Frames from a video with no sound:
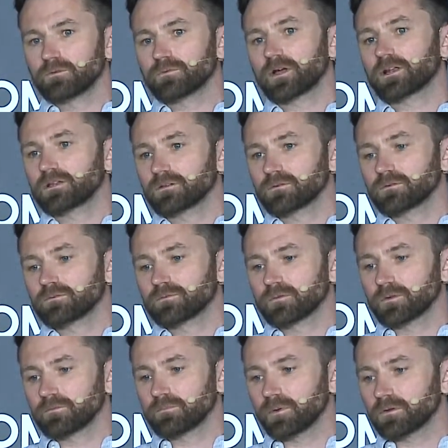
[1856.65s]
value of
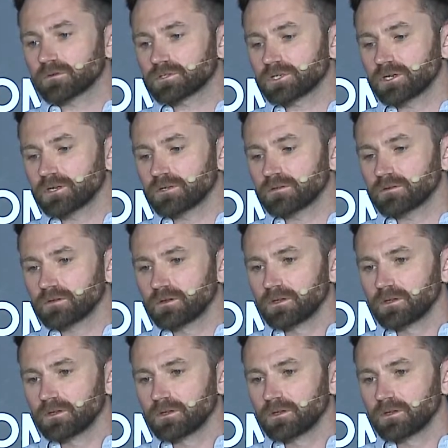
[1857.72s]
blockchain